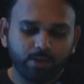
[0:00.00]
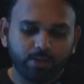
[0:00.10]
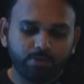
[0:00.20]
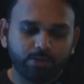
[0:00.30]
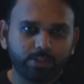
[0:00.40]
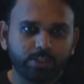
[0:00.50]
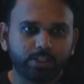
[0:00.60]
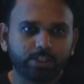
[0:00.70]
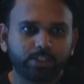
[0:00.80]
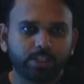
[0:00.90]
The reason
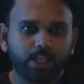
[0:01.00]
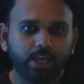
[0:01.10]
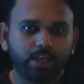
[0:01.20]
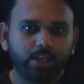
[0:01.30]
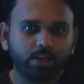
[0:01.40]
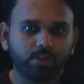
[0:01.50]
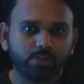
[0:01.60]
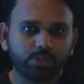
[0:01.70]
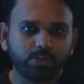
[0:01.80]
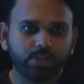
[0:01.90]
is like you
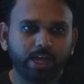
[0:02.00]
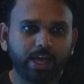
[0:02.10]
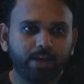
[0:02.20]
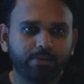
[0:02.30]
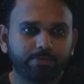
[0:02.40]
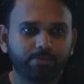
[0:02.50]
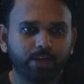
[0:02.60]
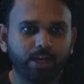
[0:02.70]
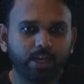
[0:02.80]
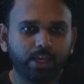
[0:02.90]
still have
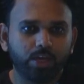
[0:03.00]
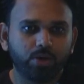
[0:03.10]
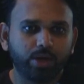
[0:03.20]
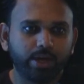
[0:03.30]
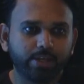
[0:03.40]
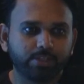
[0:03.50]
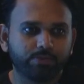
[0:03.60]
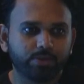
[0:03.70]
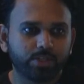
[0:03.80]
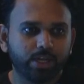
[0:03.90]
EOA as a
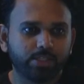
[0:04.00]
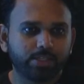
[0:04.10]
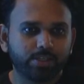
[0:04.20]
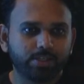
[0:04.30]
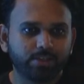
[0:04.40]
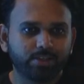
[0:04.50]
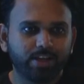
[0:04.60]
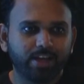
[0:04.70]
first-class citizen,